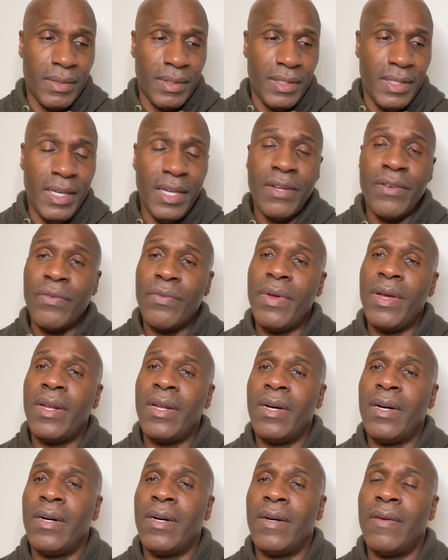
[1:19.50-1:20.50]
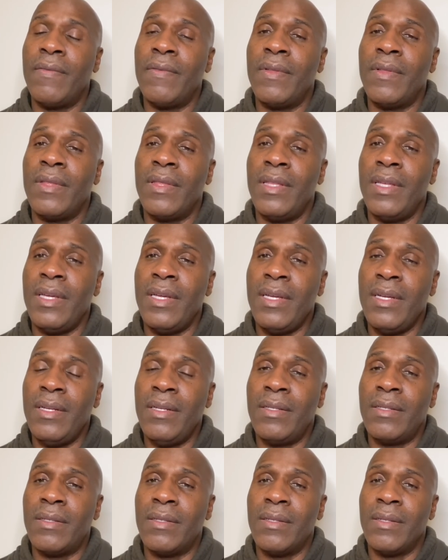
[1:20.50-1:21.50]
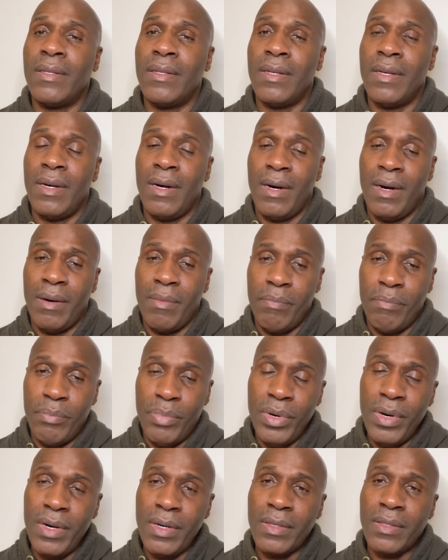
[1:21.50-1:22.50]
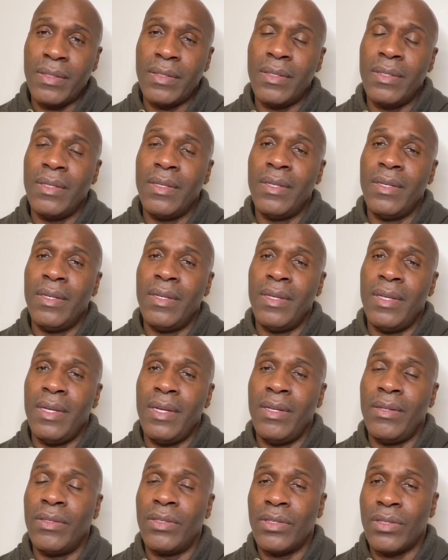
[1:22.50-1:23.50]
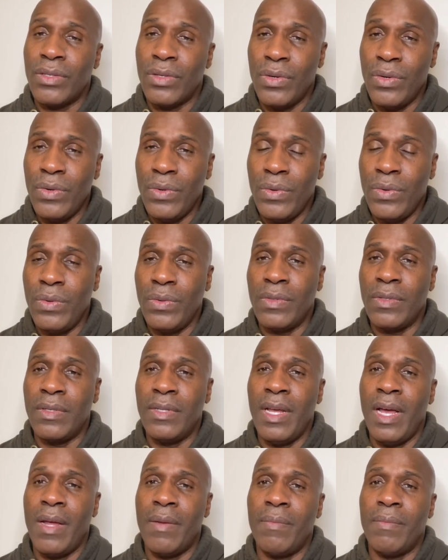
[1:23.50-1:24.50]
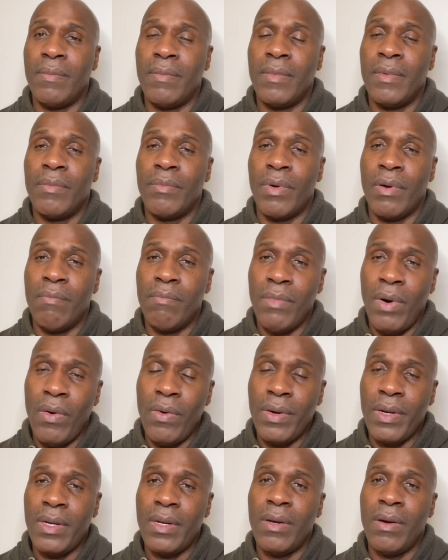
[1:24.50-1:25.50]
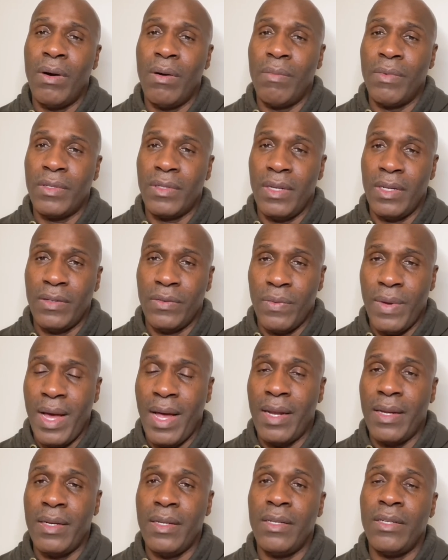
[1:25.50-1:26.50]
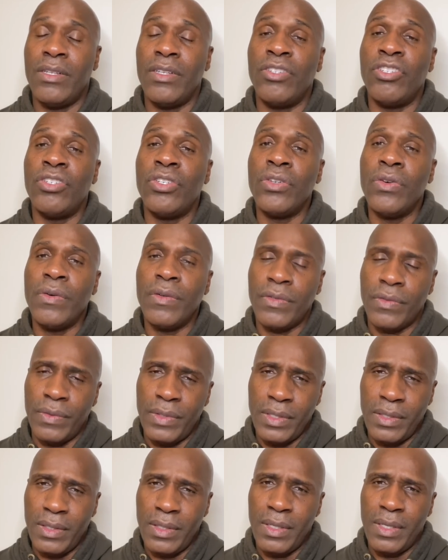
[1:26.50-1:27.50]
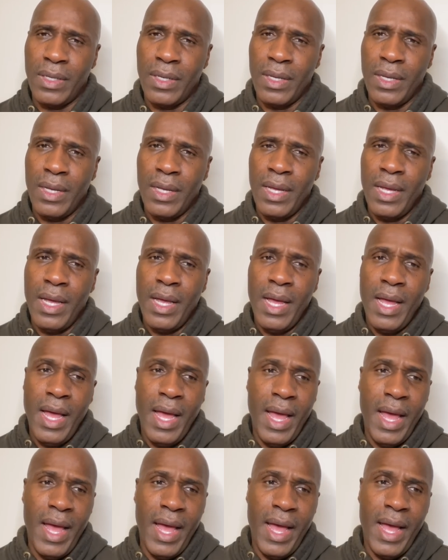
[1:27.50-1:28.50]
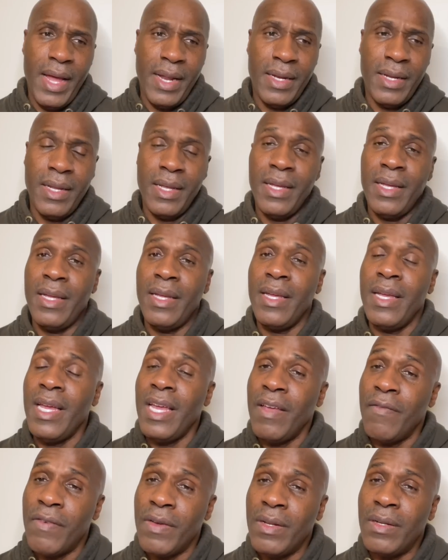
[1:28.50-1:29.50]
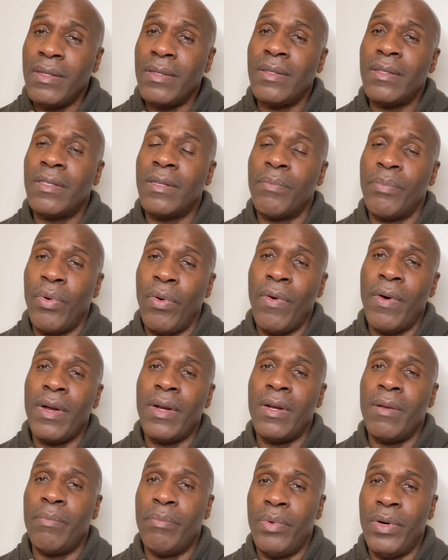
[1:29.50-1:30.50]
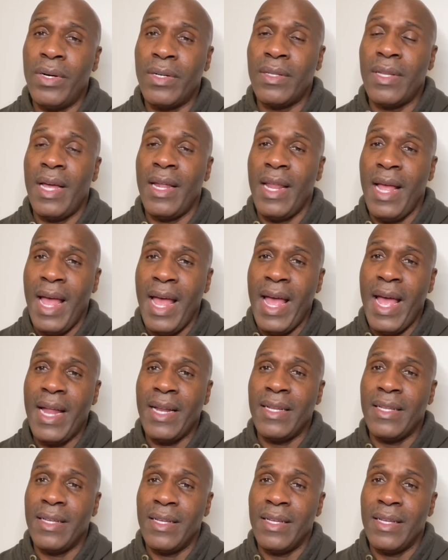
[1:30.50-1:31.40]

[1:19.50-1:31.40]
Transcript: getting rid of these books in schools that promoted homosexuality to children. And he even supported a book that had